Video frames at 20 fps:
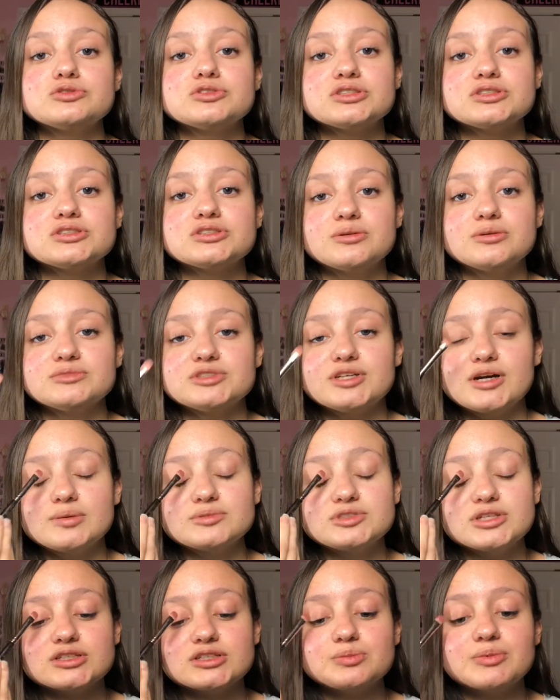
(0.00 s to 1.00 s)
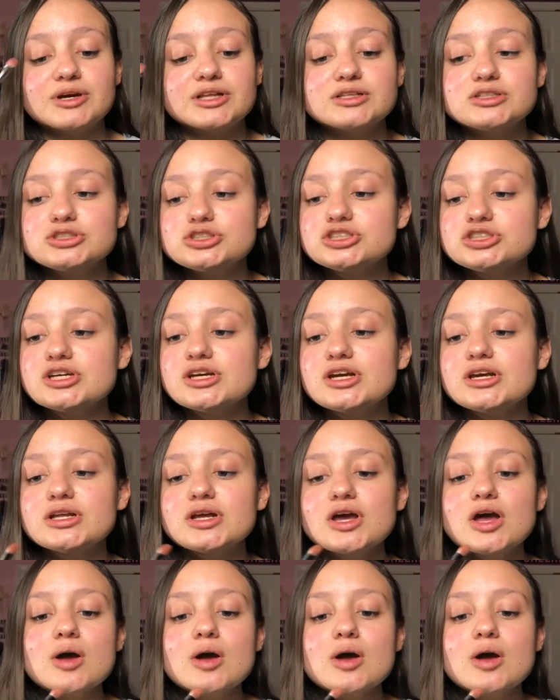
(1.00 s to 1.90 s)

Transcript: this sometimes as my lid shade,